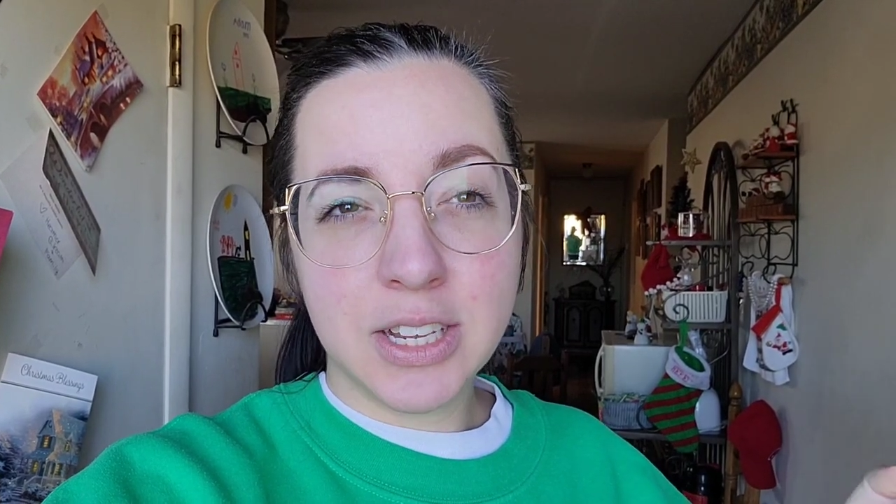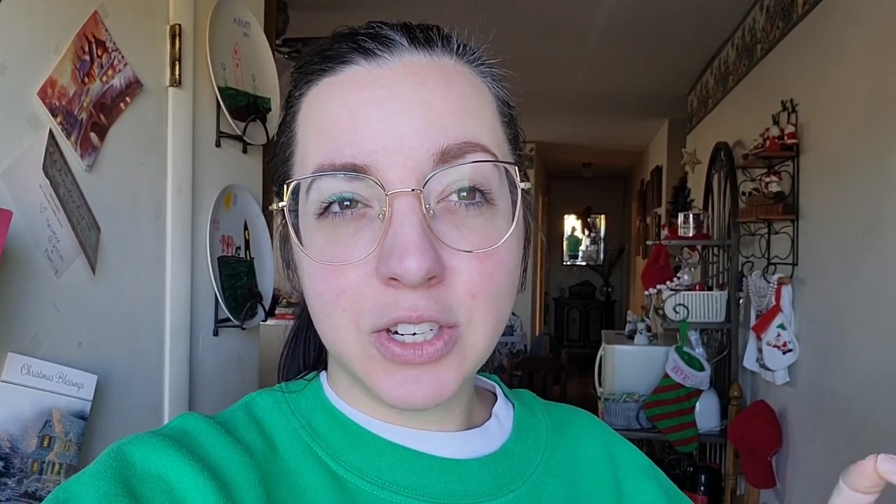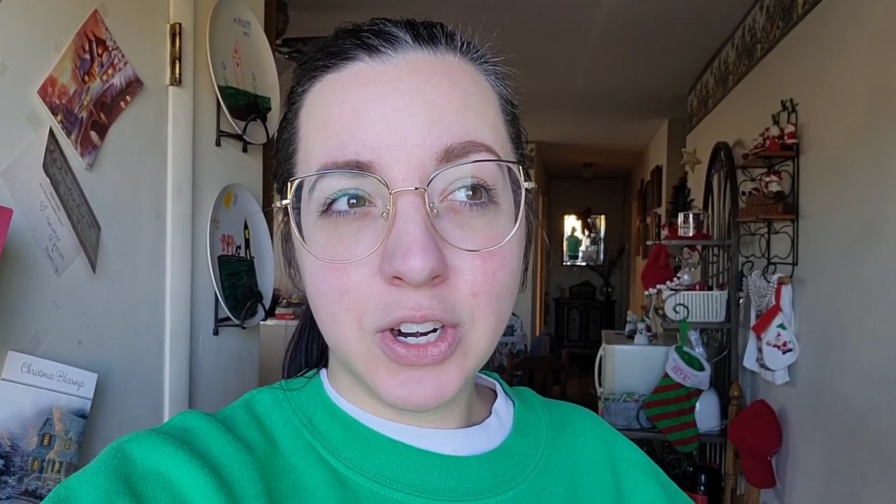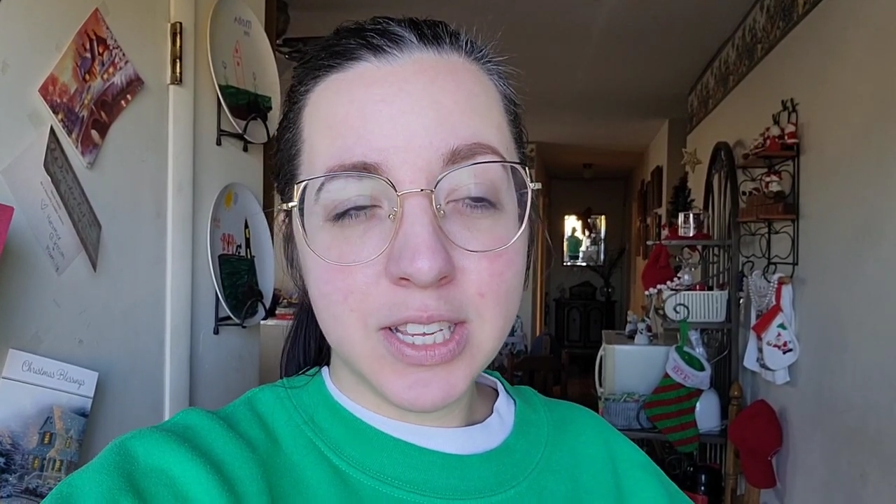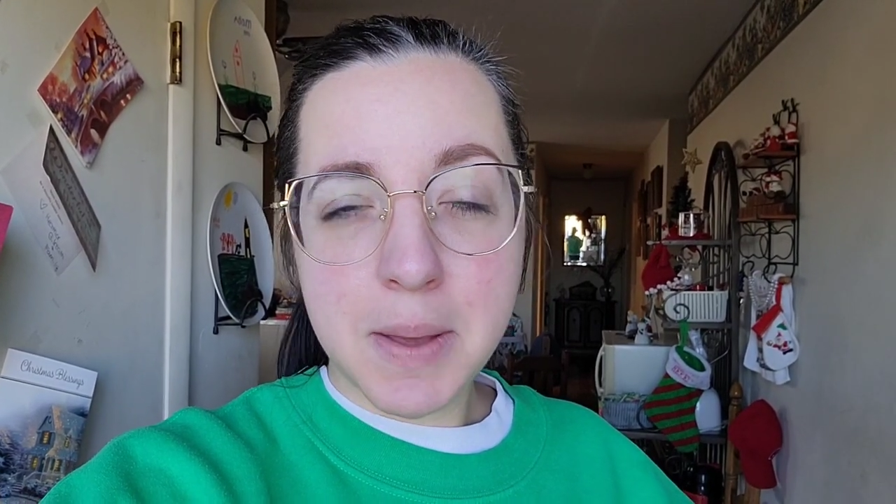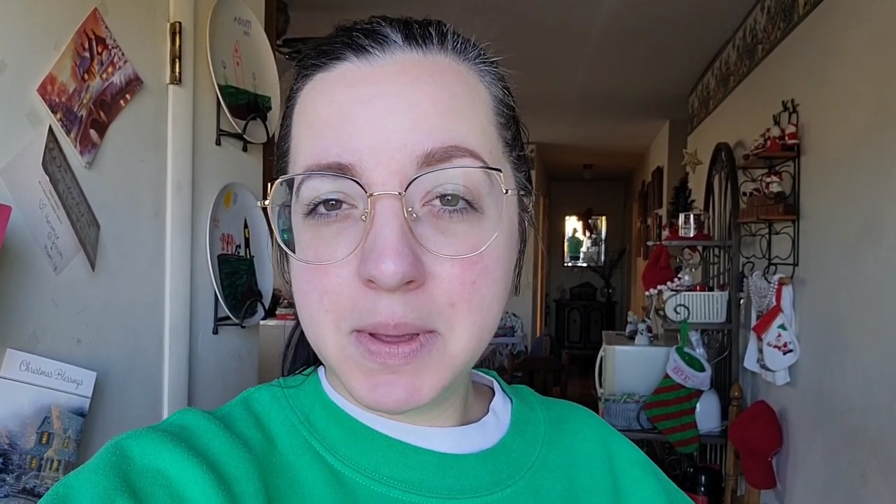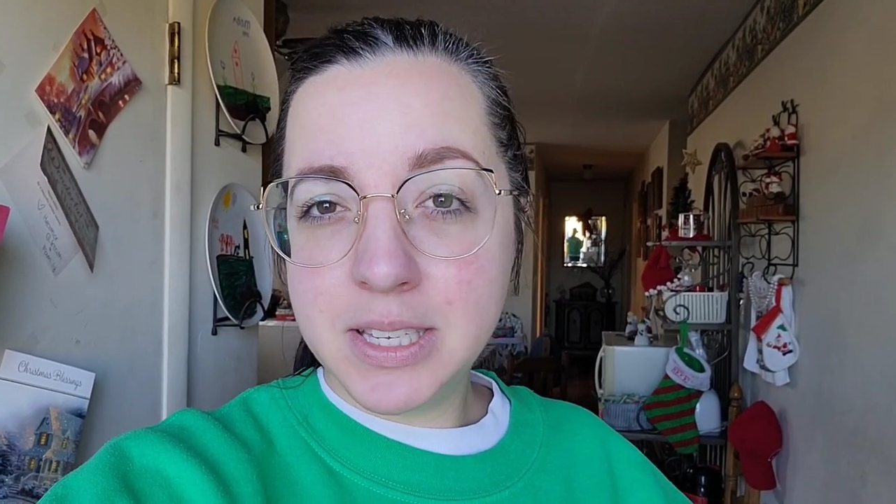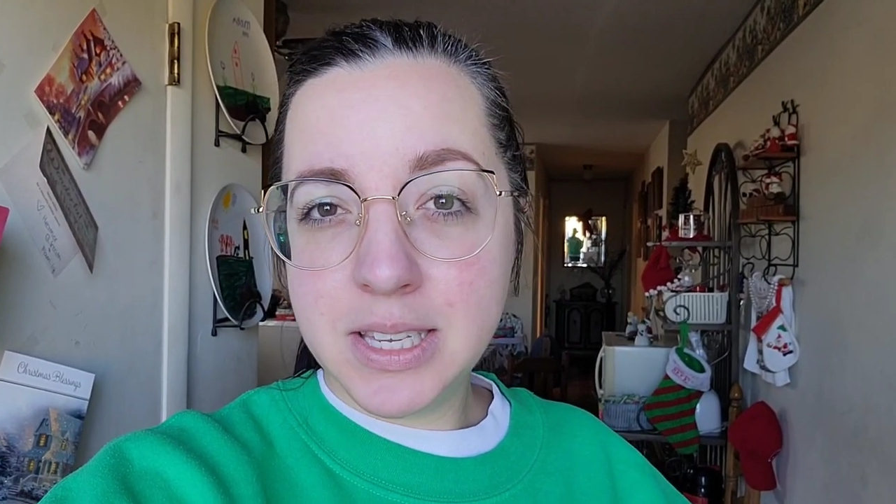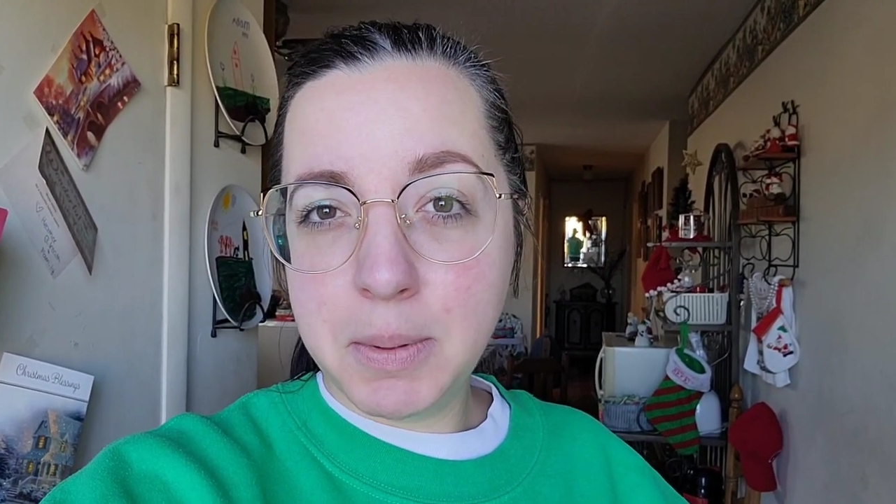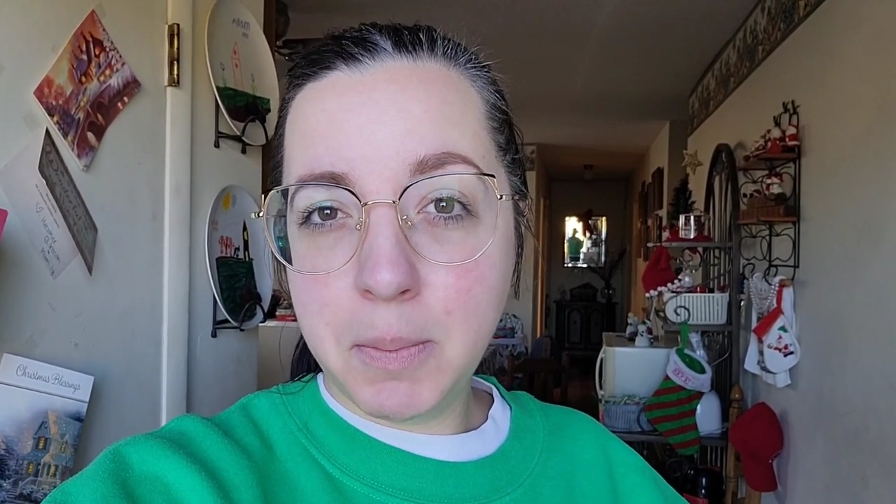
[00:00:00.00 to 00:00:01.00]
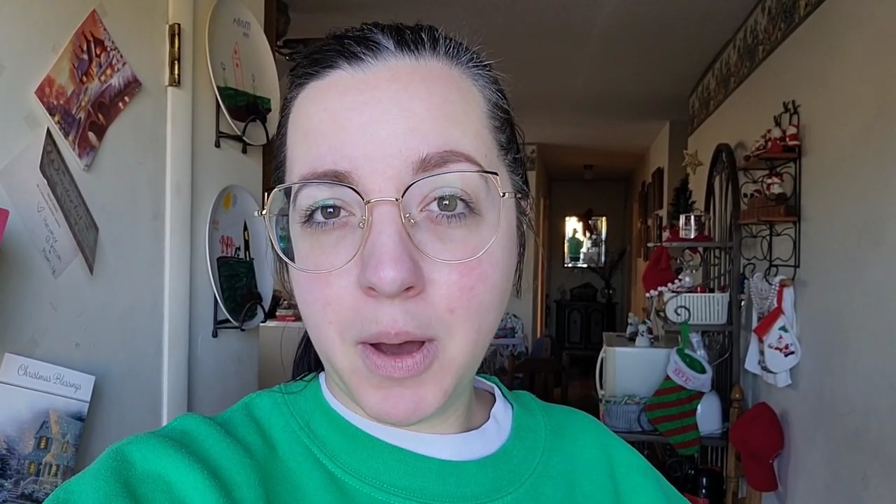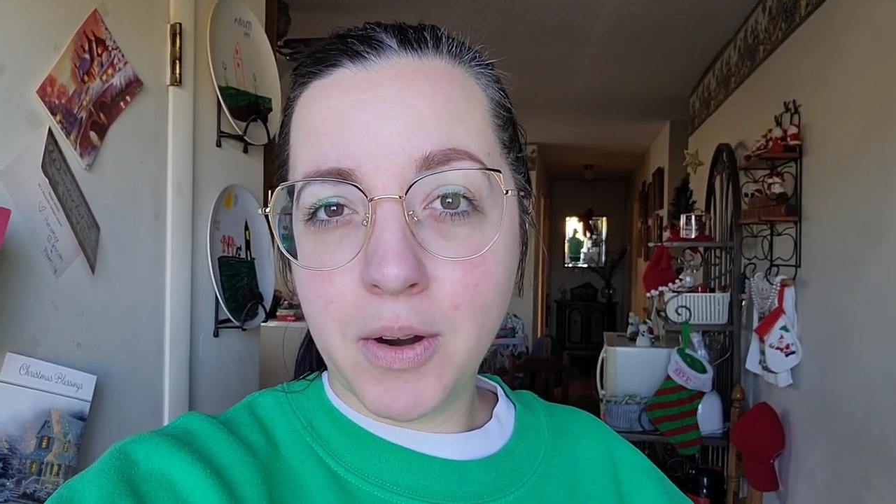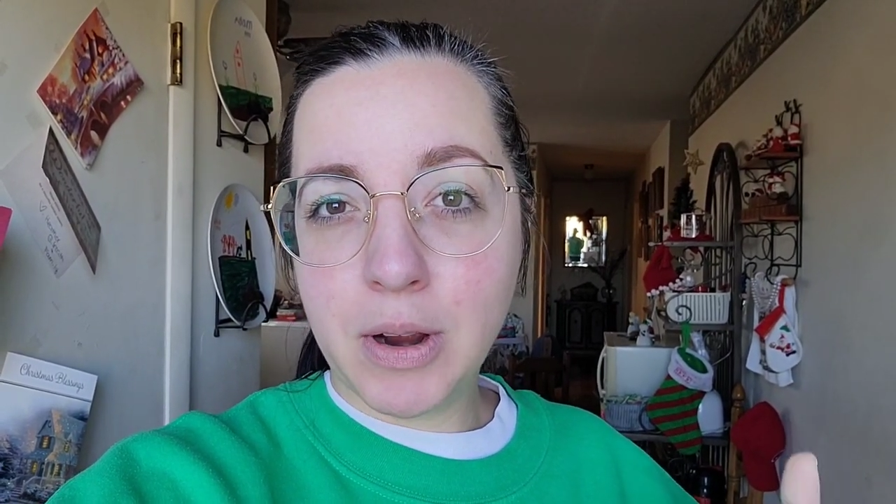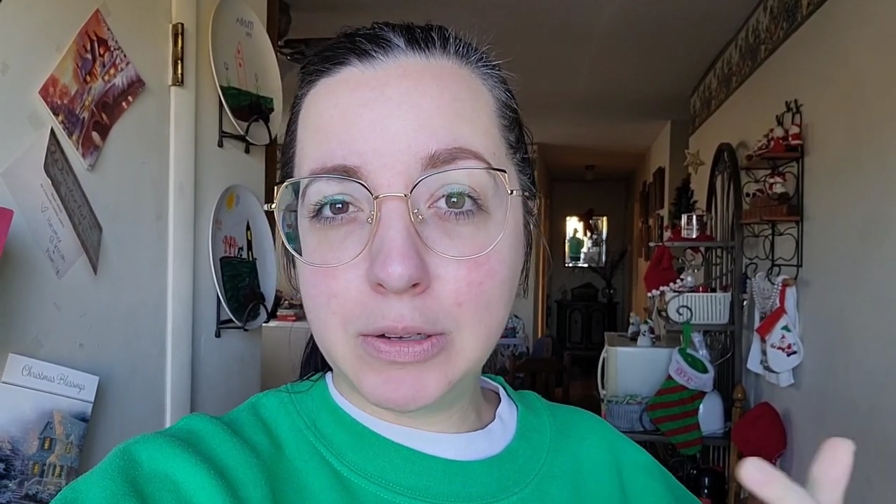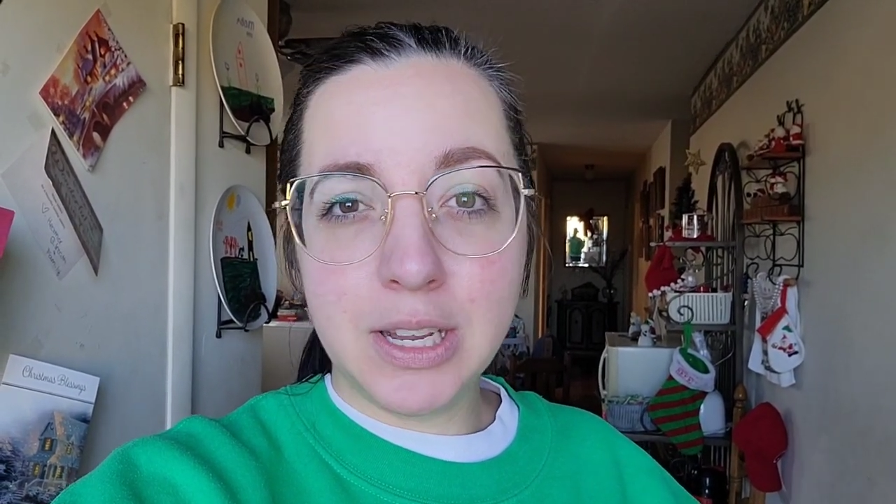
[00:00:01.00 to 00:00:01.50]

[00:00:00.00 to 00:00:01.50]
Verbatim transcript: I started to say Mississippi pot roast.